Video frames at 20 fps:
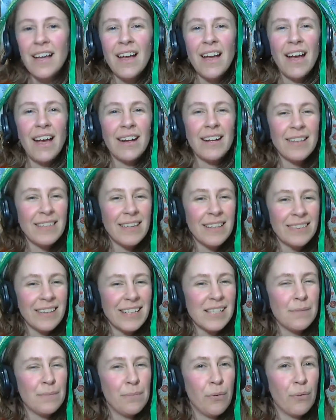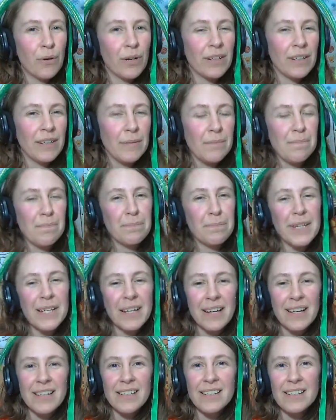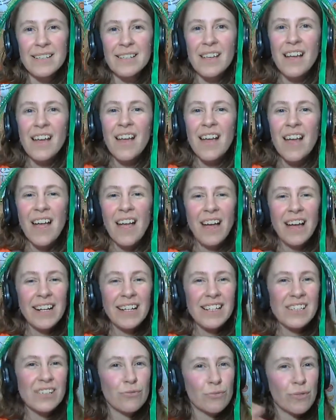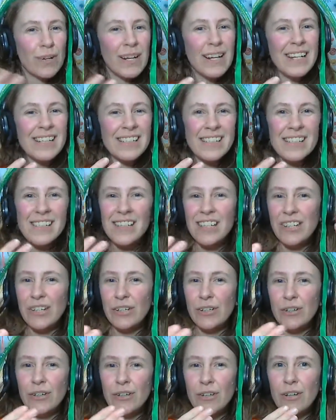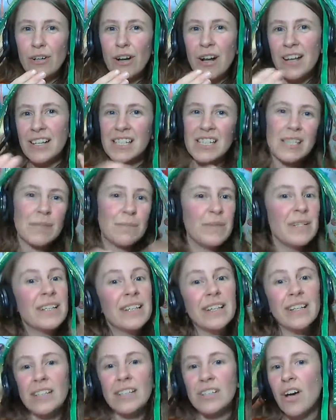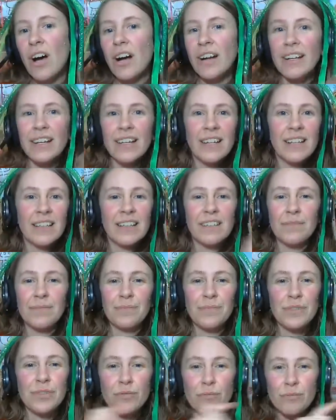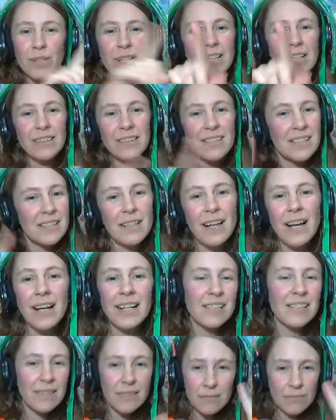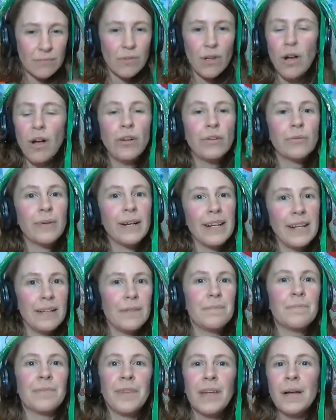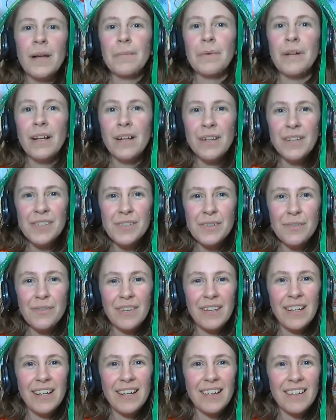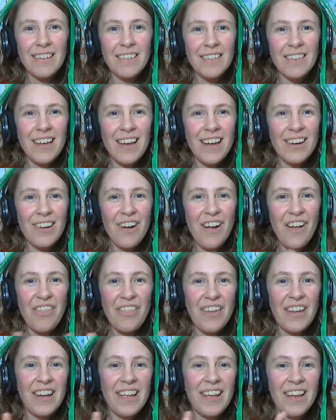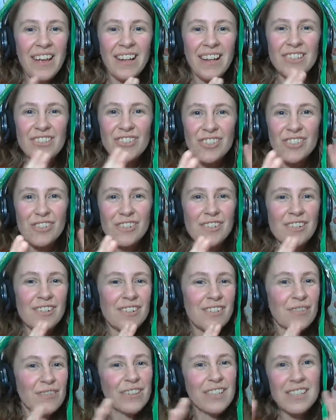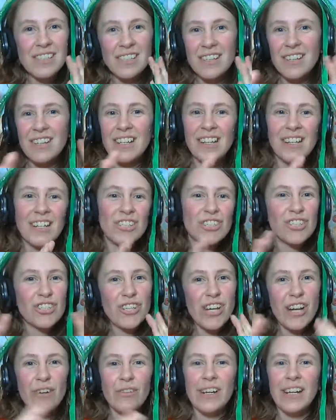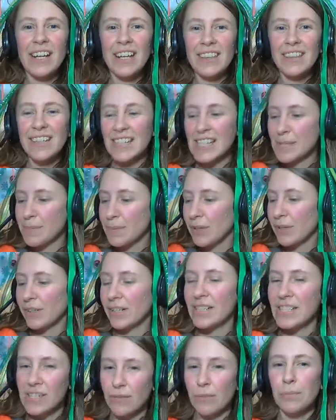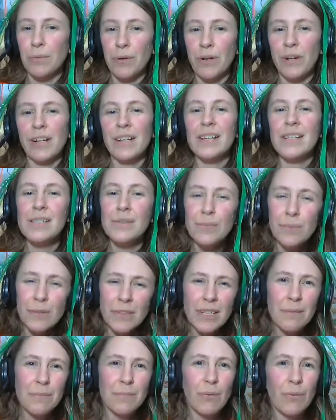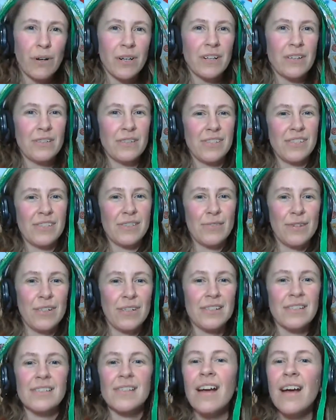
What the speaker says: And I think that's important because it's great to hear us speaking and talking and reading the slides, all great, but I also think that authentic, just listening and sharing in the experience of a book is really important to students.